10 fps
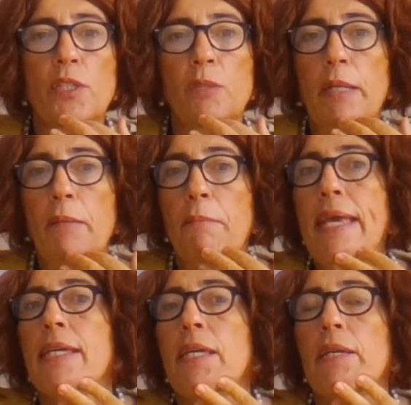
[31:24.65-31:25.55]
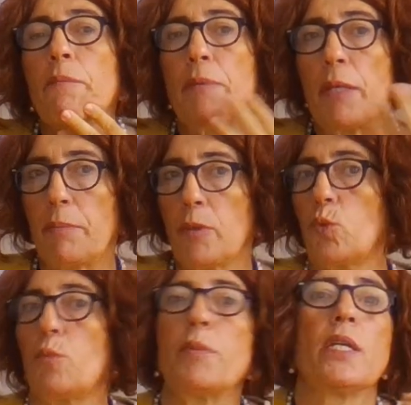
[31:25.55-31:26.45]
by making people
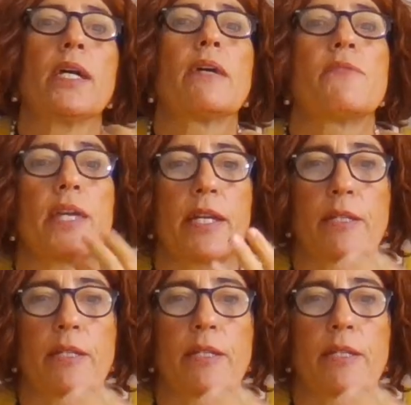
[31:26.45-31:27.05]
to be aware.